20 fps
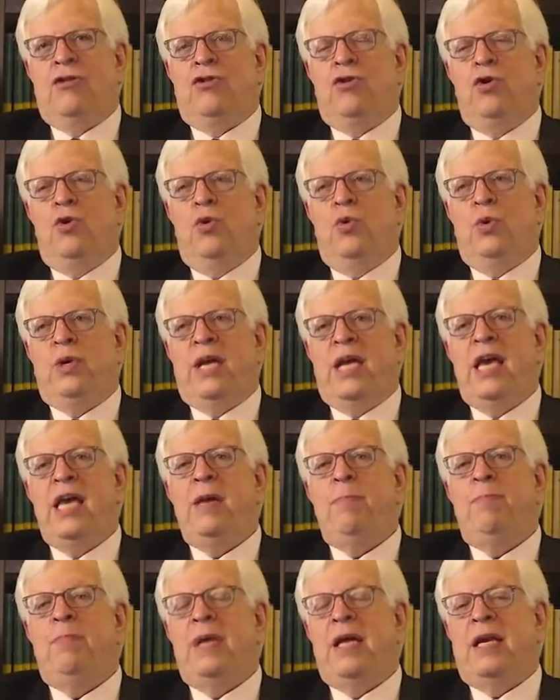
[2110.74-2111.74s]
To
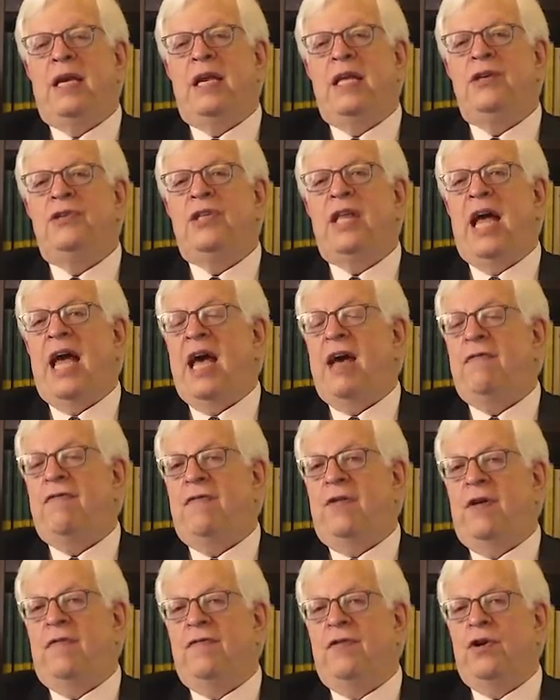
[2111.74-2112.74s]
keep at least
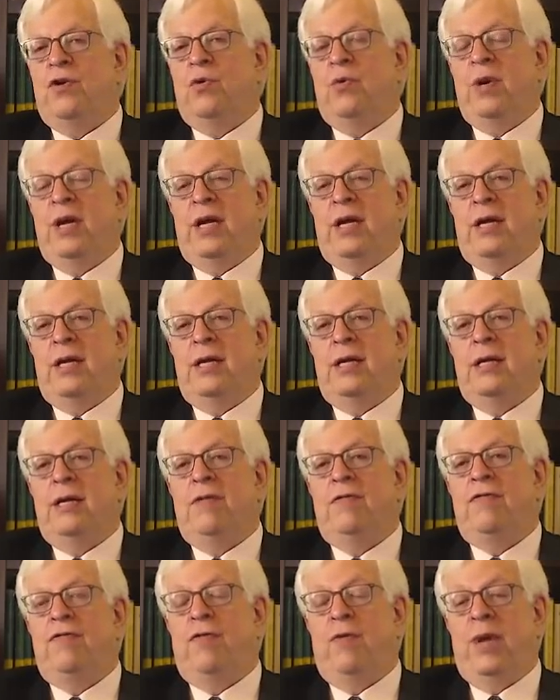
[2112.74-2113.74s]
half of Korea
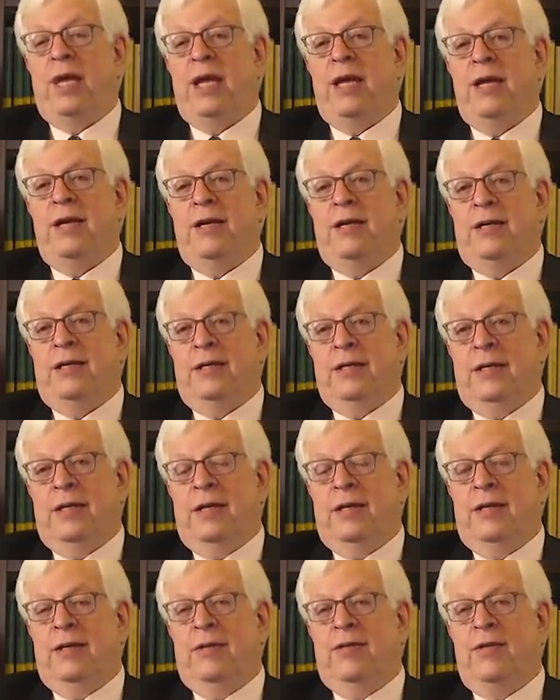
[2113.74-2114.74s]
free,
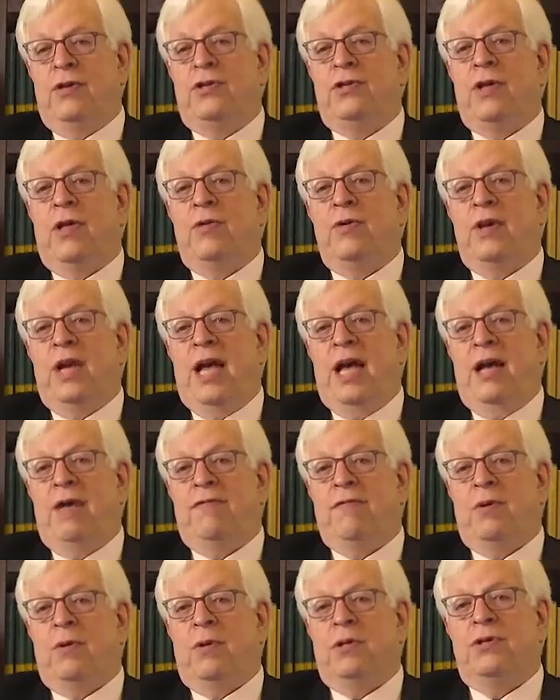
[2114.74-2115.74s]
the southern
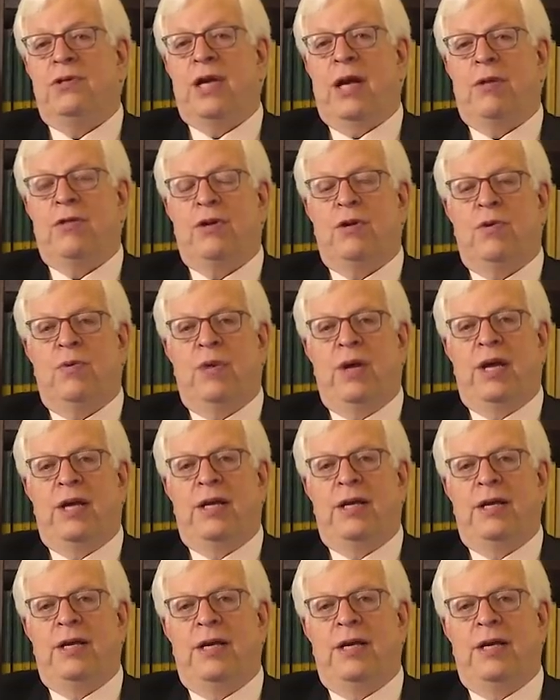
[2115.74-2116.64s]
half called South Korea.